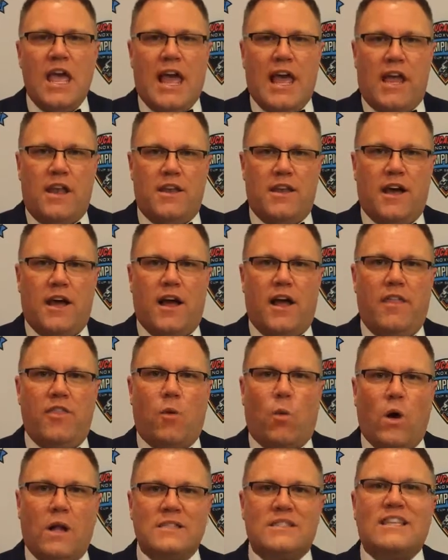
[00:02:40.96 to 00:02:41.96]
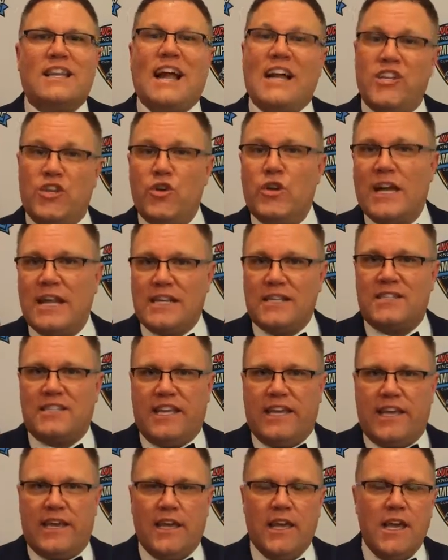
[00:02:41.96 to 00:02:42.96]
and the ones that I do get to
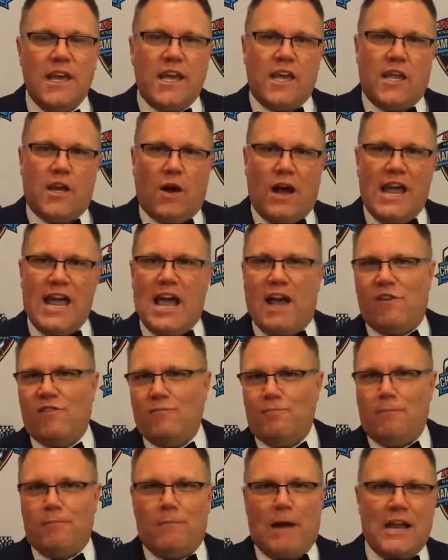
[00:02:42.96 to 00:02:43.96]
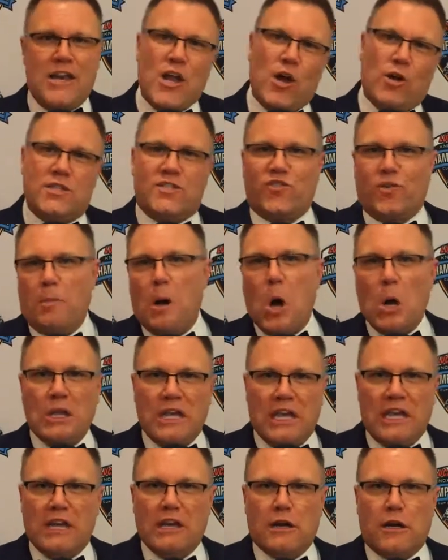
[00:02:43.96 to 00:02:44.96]
see, you know, I have my notes from all
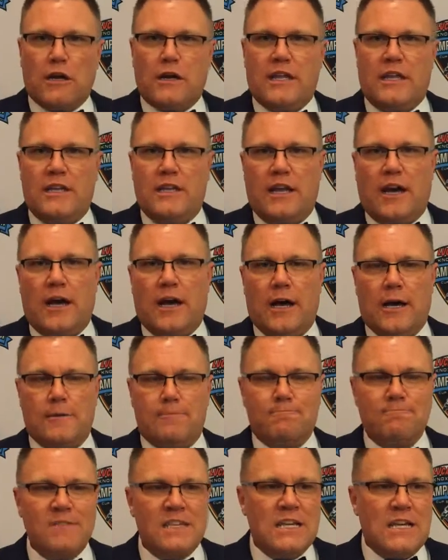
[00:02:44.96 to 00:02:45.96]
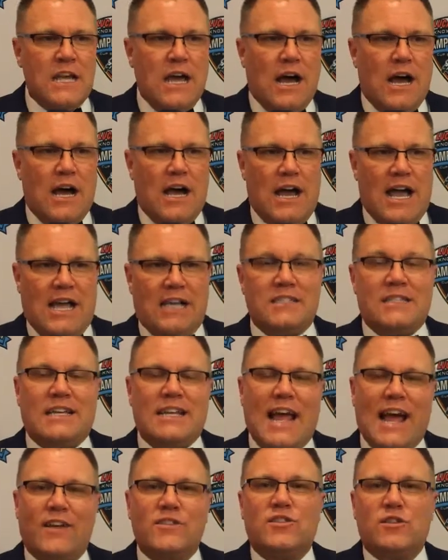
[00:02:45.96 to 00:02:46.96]
year, and as
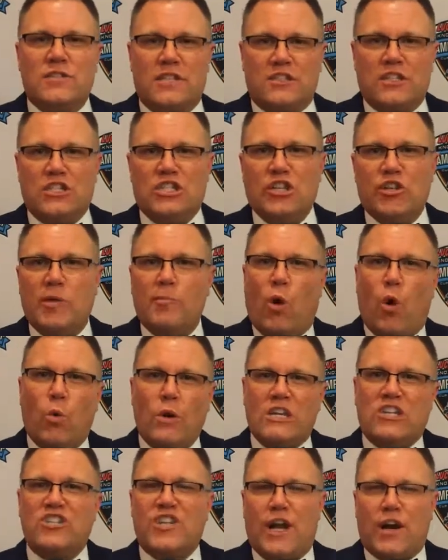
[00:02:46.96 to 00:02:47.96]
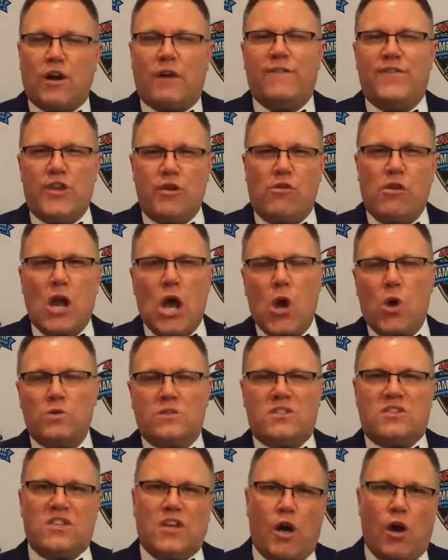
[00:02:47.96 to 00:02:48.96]
announcers at the Chili Bowl, we share a few
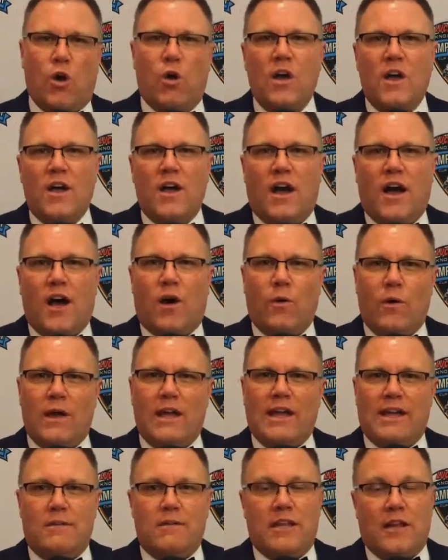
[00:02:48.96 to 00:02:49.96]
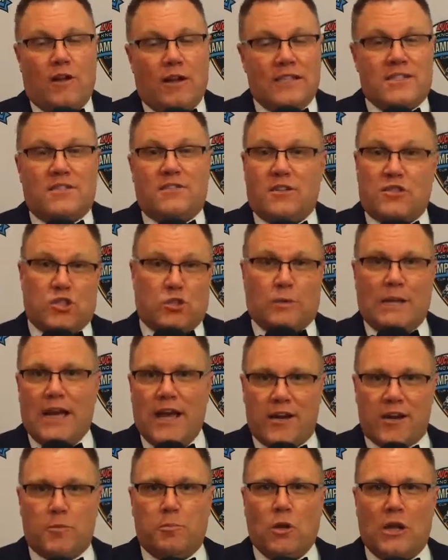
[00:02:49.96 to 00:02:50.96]
notes. So, you know, there's
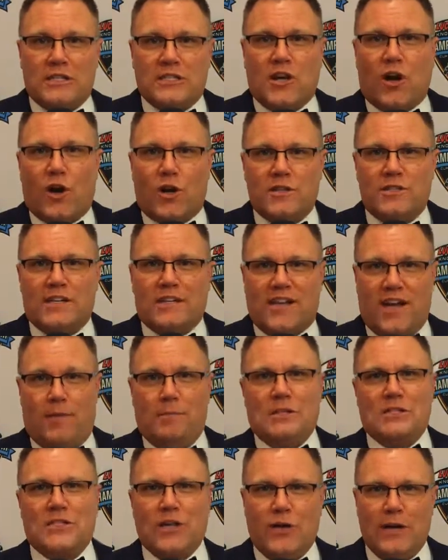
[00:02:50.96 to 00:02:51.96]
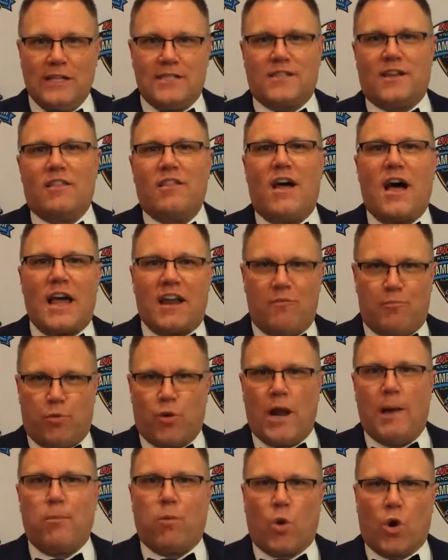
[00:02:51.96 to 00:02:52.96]
300 plus cars that come, and so it's a lot of
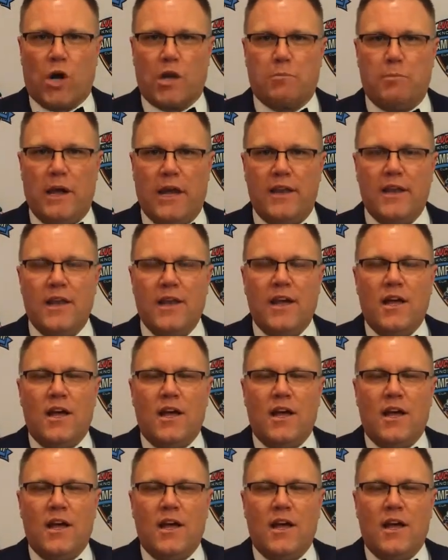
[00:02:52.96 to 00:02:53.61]
prep work, but